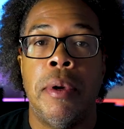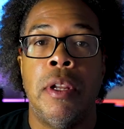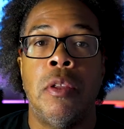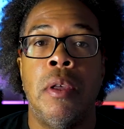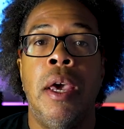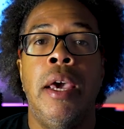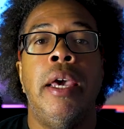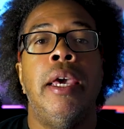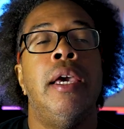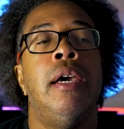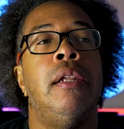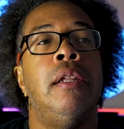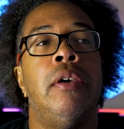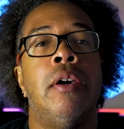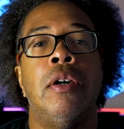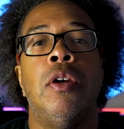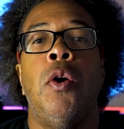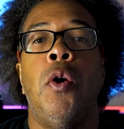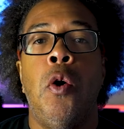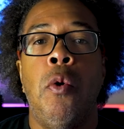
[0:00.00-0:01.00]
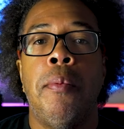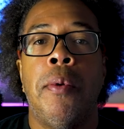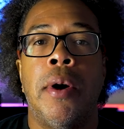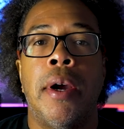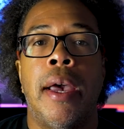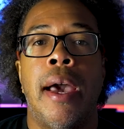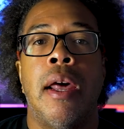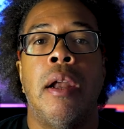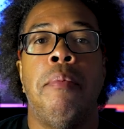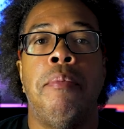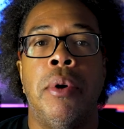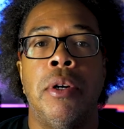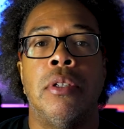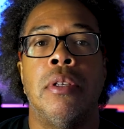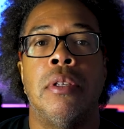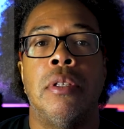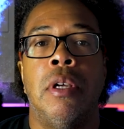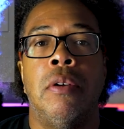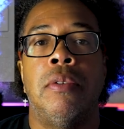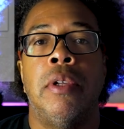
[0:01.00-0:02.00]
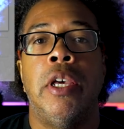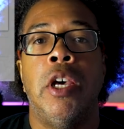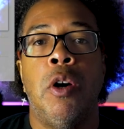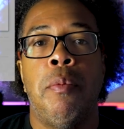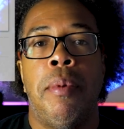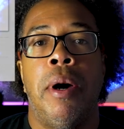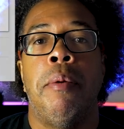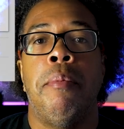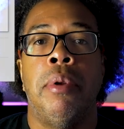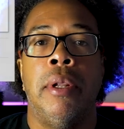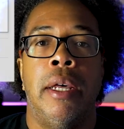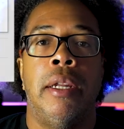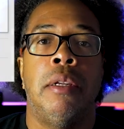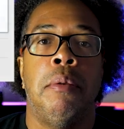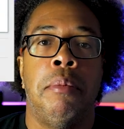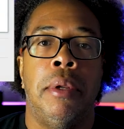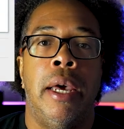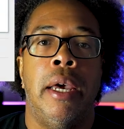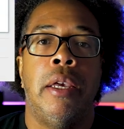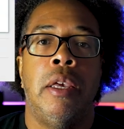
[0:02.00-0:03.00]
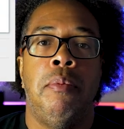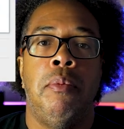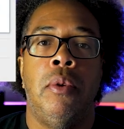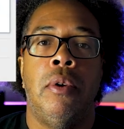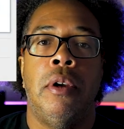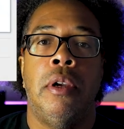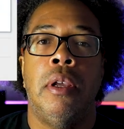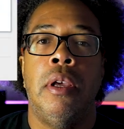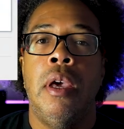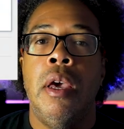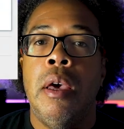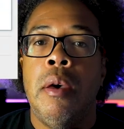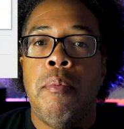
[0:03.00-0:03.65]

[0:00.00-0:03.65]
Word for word: And Ilhan Omar got a bunch of stuff to help out black, the black community.